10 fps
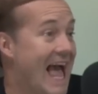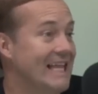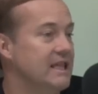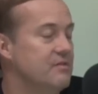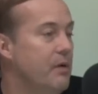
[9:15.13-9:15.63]

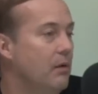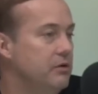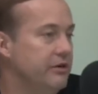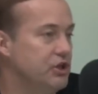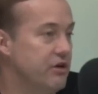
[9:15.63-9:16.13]
at these
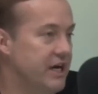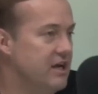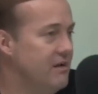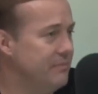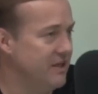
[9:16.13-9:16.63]
publicly traded
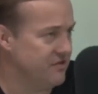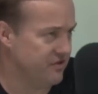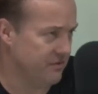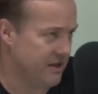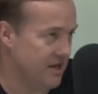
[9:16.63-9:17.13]
companies in
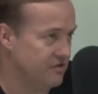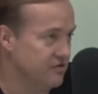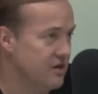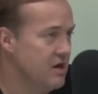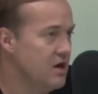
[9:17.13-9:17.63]
some cases,